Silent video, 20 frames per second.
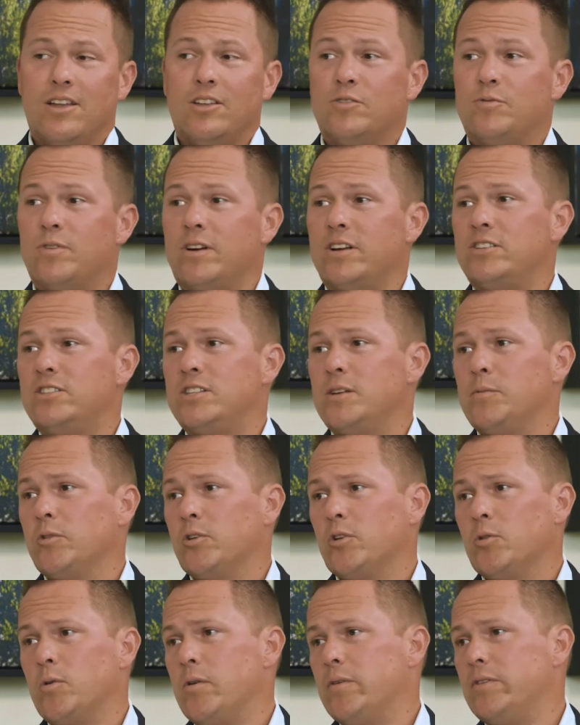It's very
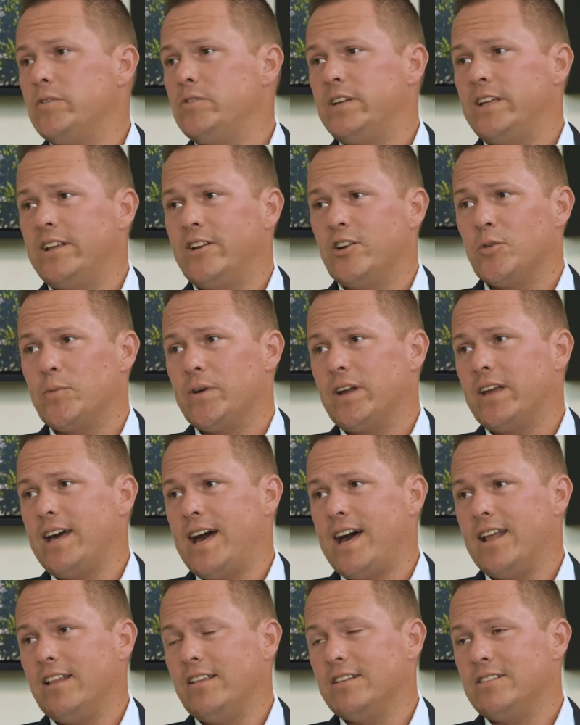similar to what we've seen at Urban
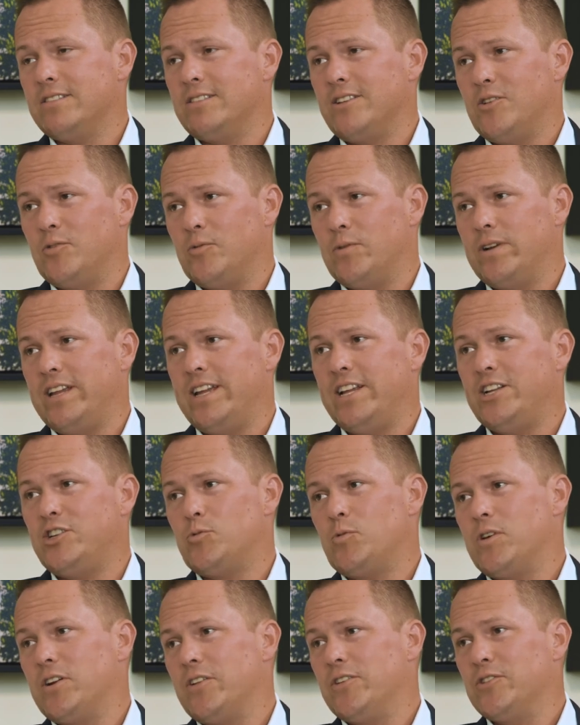Catalyst. When
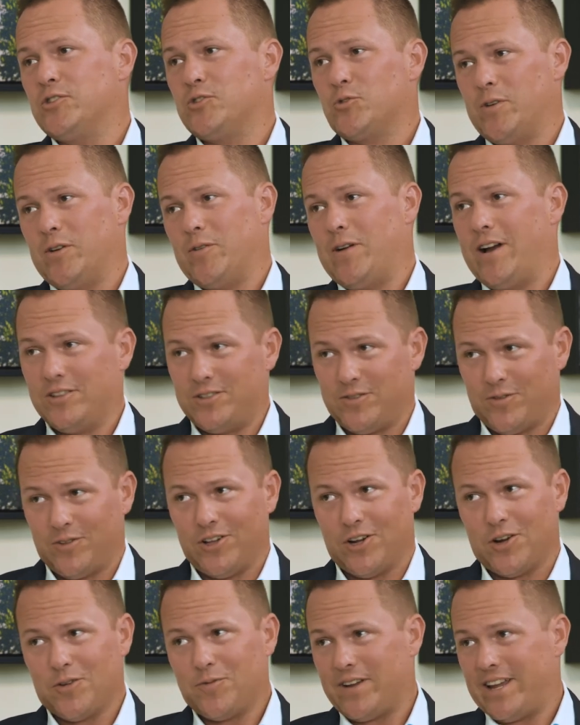each one of those 3 rounds of
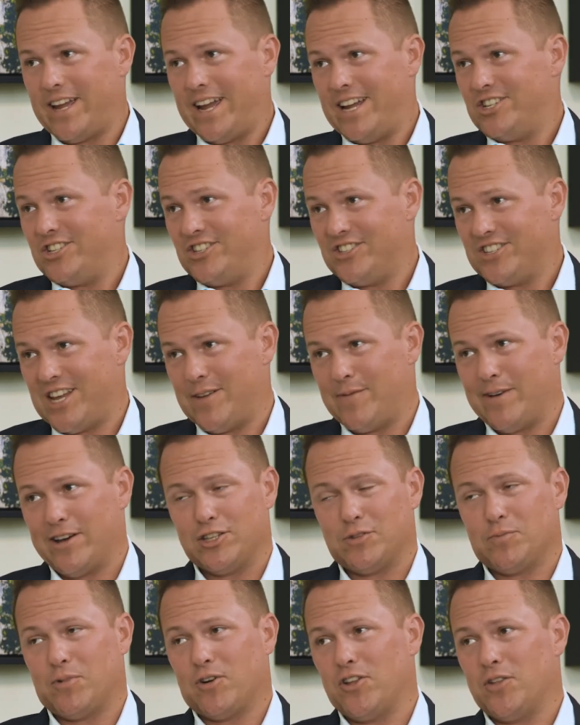clarifications came out
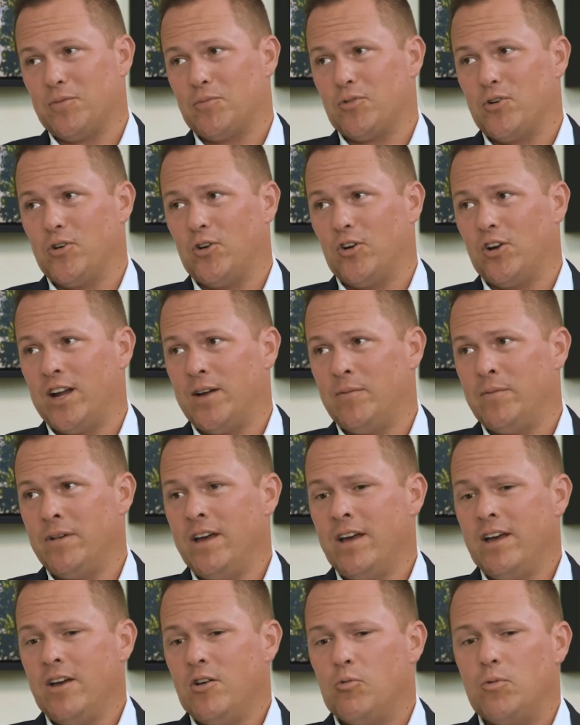as a part of the program,
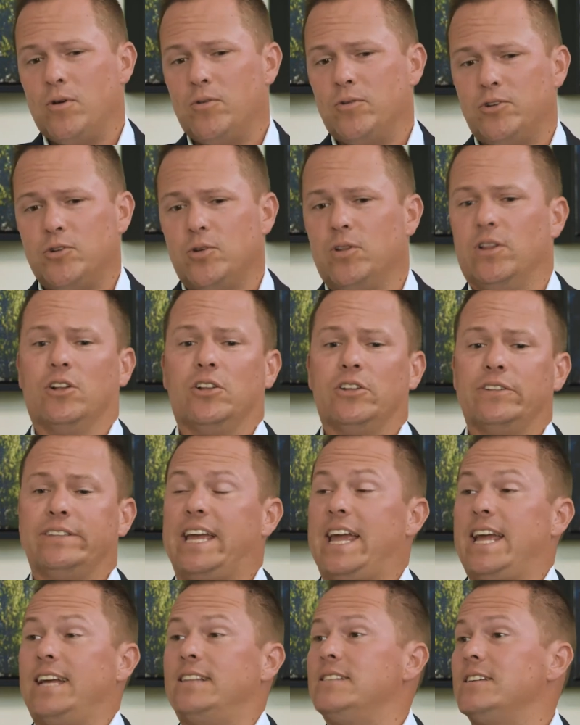we would do a little
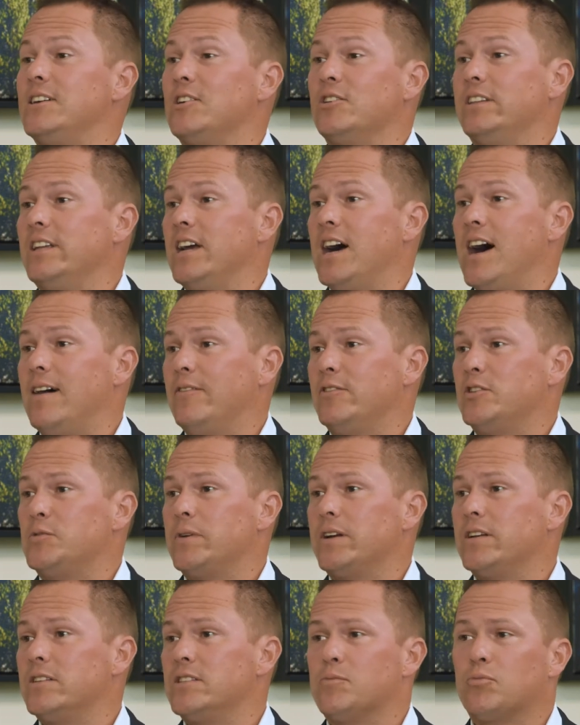dance here in the office
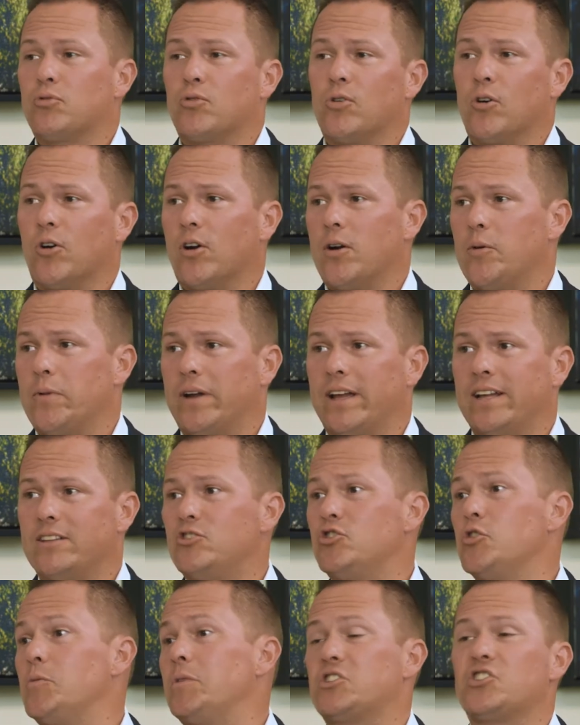because the program would get
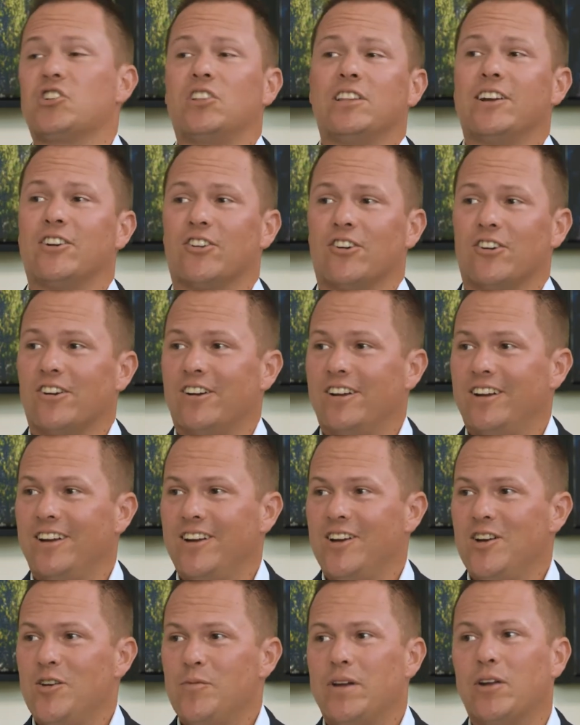so much clearer.
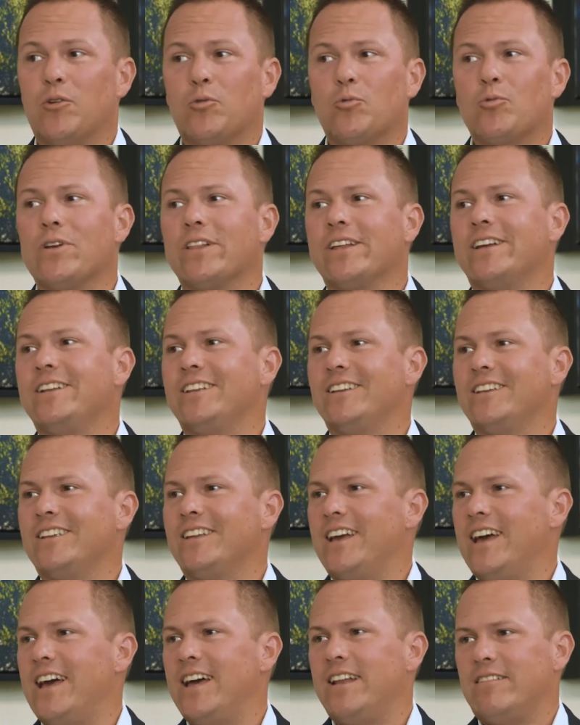But it really didn't
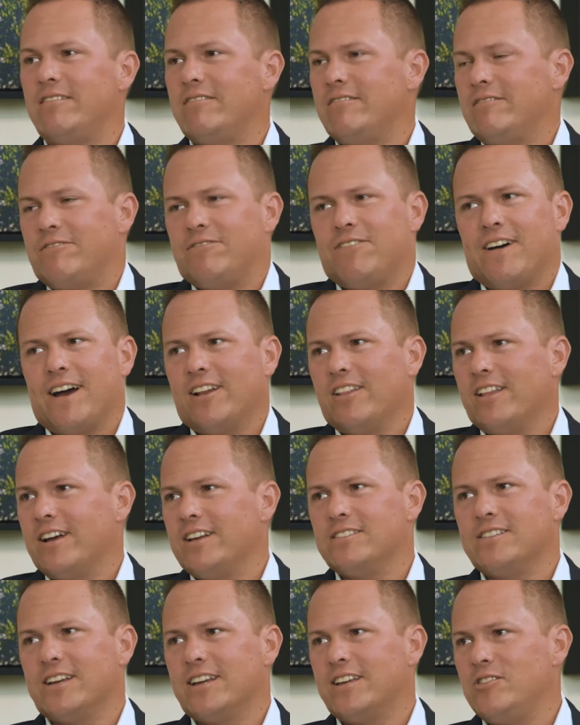get
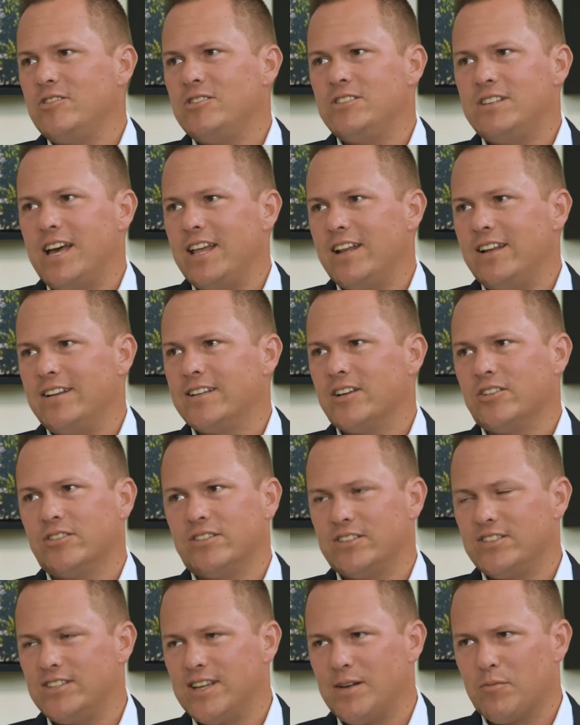finalized, like you said, until
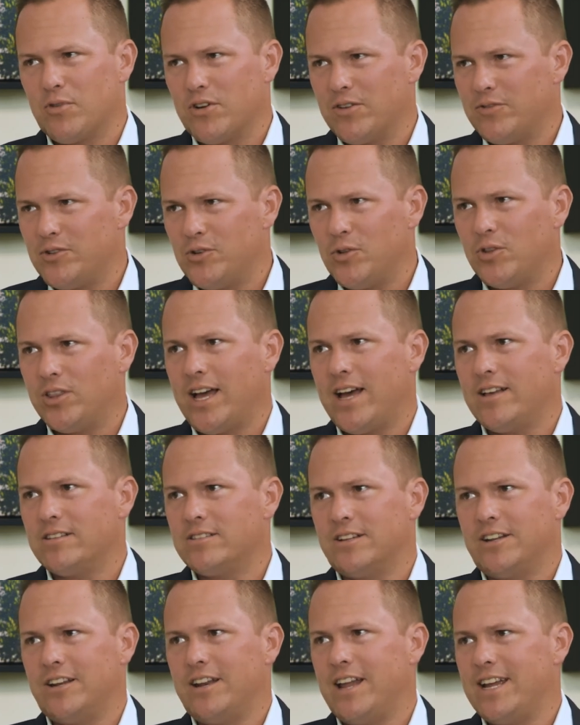December of
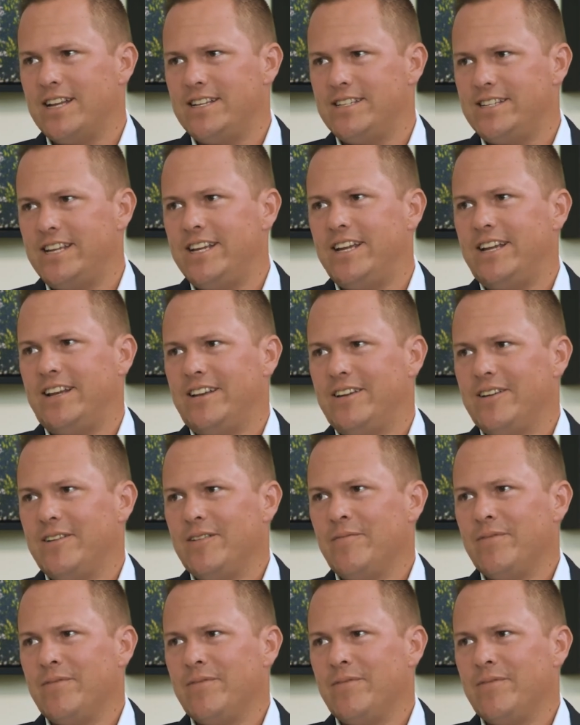2019.